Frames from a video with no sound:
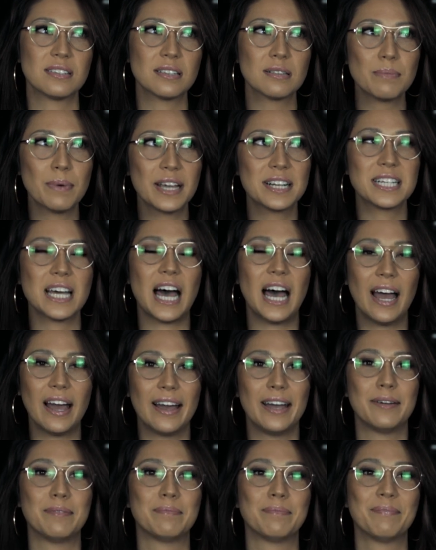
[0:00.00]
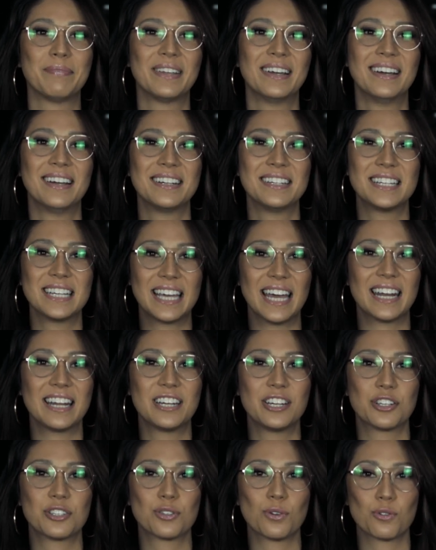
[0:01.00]
This is my time to get
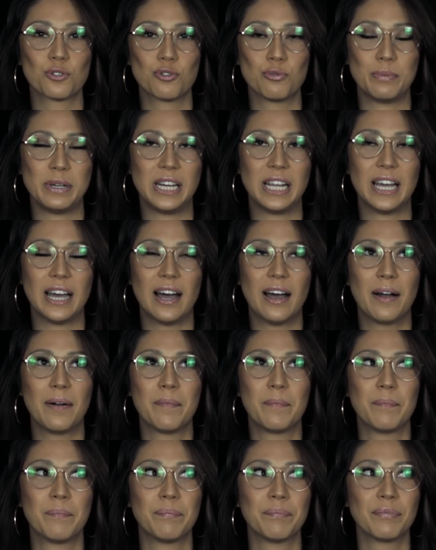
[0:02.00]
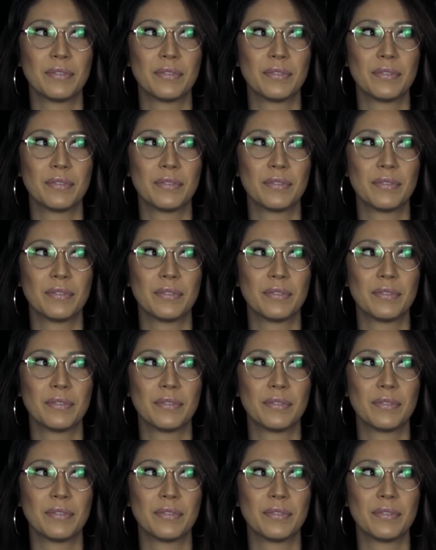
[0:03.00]
into social media.